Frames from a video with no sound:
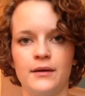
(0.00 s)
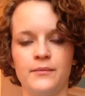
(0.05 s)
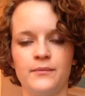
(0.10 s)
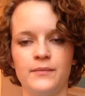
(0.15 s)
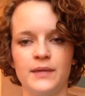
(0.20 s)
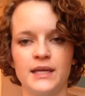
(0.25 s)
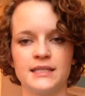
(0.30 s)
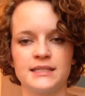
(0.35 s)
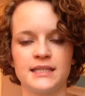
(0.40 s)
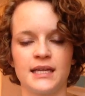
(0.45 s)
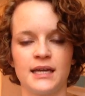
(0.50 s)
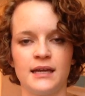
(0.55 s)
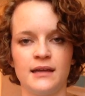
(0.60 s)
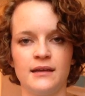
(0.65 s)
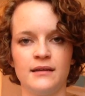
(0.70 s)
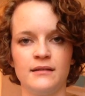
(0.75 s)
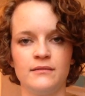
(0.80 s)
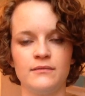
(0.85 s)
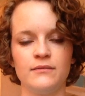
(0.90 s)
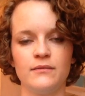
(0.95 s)
because
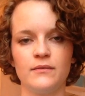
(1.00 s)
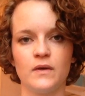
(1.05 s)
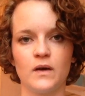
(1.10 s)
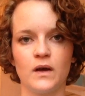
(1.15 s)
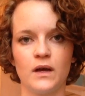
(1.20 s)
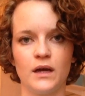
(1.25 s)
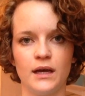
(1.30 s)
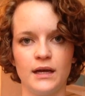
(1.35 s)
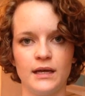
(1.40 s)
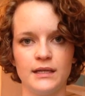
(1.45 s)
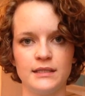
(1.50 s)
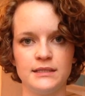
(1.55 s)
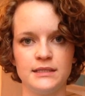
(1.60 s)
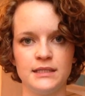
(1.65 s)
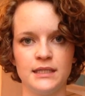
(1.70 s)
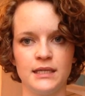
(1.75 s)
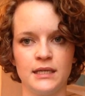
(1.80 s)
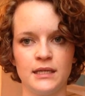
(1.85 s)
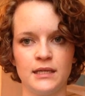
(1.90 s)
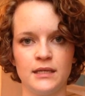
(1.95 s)
I
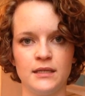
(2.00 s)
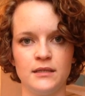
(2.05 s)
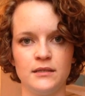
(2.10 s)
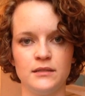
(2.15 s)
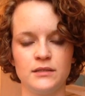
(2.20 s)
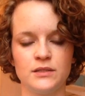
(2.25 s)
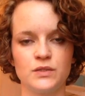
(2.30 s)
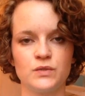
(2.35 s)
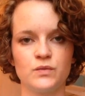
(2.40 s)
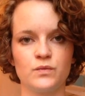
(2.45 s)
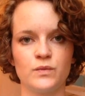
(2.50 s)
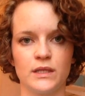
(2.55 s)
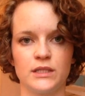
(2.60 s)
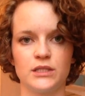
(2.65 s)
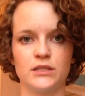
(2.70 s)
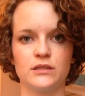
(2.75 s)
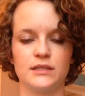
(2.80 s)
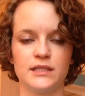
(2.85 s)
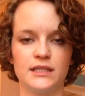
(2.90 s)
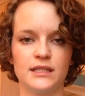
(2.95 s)
did
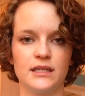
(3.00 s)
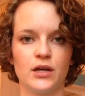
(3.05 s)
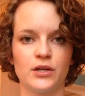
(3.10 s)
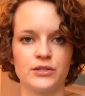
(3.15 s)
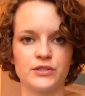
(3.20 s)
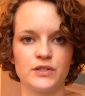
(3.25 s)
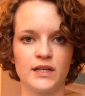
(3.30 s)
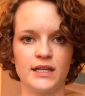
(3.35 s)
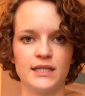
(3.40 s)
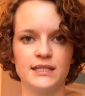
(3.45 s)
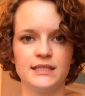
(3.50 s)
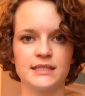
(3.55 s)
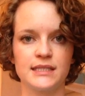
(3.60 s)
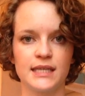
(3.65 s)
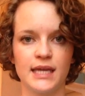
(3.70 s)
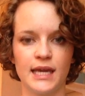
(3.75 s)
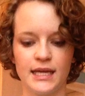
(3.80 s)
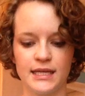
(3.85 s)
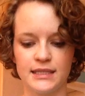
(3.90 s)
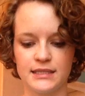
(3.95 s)
alternate
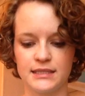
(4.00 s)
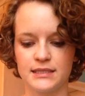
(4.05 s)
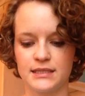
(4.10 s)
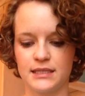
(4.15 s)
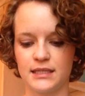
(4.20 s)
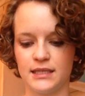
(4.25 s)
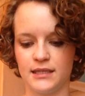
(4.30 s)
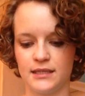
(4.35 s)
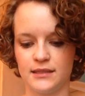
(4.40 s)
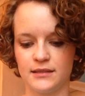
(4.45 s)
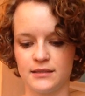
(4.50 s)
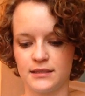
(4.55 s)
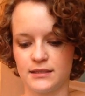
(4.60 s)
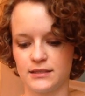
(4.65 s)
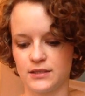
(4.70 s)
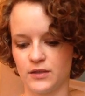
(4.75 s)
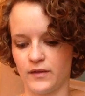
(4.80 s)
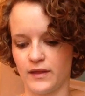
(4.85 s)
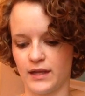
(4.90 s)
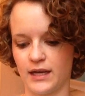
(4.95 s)
skeins
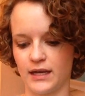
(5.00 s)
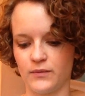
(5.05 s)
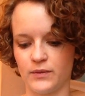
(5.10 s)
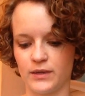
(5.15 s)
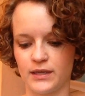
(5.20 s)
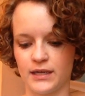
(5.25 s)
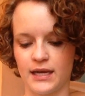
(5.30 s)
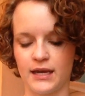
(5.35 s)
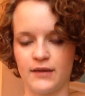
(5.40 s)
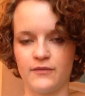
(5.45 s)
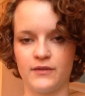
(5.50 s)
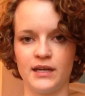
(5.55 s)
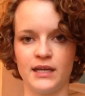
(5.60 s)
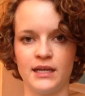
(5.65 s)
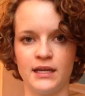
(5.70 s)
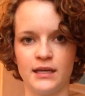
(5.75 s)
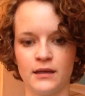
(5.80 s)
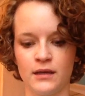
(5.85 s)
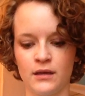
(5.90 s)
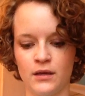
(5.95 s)
so that I wouldn't have
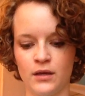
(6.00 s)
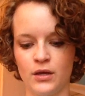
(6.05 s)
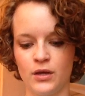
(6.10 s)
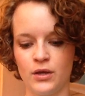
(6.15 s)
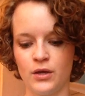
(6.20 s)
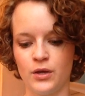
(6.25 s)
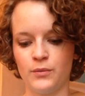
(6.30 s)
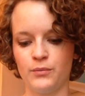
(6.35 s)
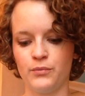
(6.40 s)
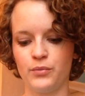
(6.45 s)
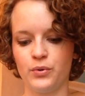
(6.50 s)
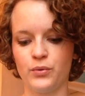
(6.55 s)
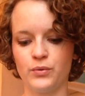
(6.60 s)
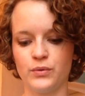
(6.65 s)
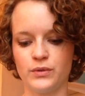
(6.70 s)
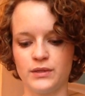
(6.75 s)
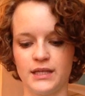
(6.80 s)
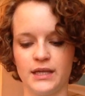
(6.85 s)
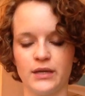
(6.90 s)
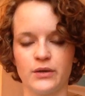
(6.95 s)
any
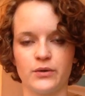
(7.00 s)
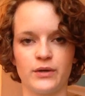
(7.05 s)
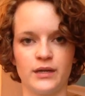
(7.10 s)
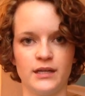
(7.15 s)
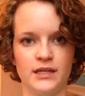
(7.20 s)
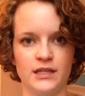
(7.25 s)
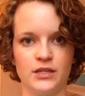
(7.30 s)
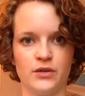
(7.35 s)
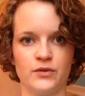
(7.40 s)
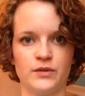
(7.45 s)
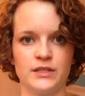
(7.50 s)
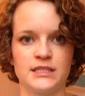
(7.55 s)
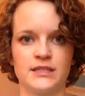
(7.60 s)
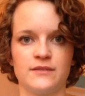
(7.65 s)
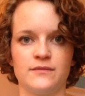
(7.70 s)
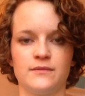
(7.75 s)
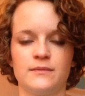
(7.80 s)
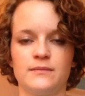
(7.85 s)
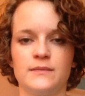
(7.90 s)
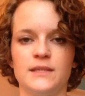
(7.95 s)
pooling or any notice
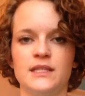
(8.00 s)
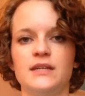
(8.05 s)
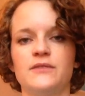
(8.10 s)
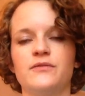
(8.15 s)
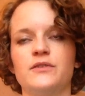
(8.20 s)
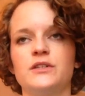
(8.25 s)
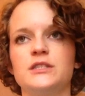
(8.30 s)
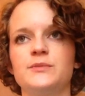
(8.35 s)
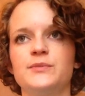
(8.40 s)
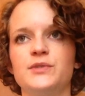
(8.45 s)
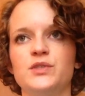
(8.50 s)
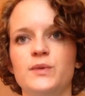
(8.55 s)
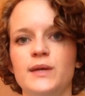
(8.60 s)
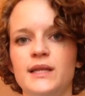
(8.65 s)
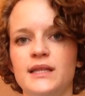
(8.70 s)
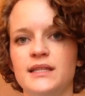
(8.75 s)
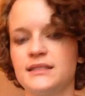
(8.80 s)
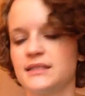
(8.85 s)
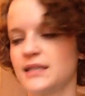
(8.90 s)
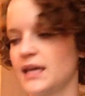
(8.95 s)
of the difference between
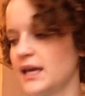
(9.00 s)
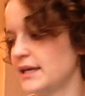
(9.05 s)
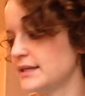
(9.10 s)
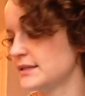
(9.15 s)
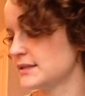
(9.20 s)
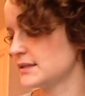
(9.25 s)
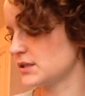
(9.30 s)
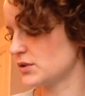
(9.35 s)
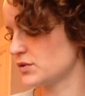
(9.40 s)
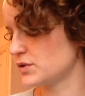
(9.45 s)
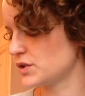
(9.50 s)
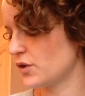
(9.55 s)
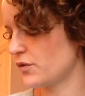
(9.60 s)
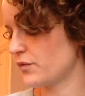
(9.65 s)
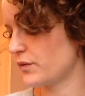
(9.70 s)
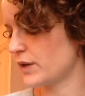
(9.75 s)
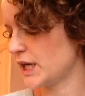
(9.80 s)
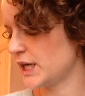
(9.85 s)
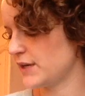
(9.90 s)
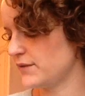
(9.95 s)
the skeins. So
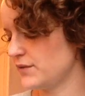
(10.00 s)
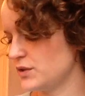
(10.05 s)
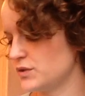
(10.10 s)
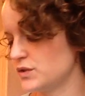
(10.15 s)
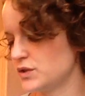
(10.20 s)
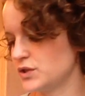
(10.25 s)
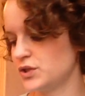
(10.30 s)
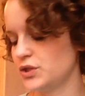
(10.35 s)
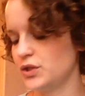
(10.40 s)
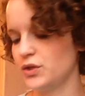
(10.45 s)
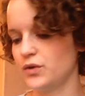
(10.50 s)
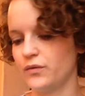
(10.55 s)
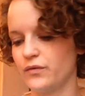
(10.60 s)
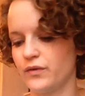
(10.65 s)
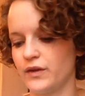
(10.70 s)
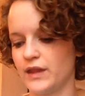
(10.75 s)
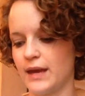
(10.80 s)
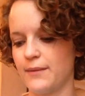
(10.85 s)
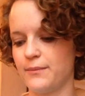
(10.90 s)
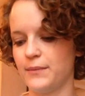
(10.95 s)
far I've used 2 for
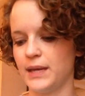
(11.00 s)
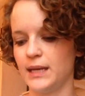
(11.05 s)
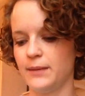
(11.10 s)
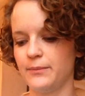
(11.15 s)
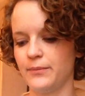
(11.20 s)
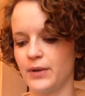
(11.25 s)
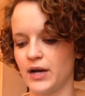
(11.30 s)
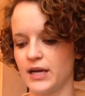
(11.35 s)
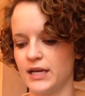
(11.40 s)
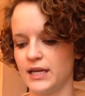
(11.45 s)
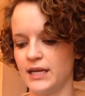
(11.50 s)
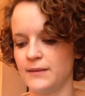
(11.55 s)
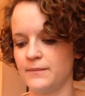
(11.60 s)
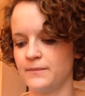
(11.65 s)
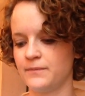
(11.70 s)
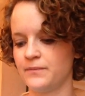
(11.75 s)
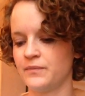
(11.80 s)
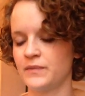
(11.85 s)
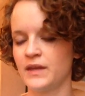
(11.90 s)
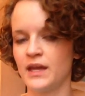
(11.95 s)
that main body,
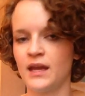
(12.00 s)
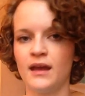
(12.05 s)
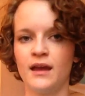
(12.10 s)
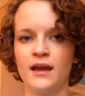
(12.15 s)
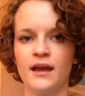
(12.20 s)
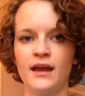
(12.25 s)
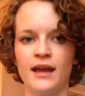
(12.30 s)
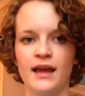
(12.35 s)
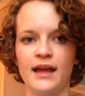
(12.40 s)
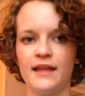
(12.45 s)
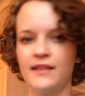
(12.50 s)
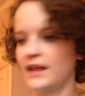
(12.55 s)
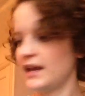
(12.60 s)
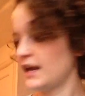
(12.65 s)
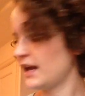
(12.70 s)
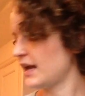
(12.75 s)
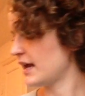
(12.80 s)
and then I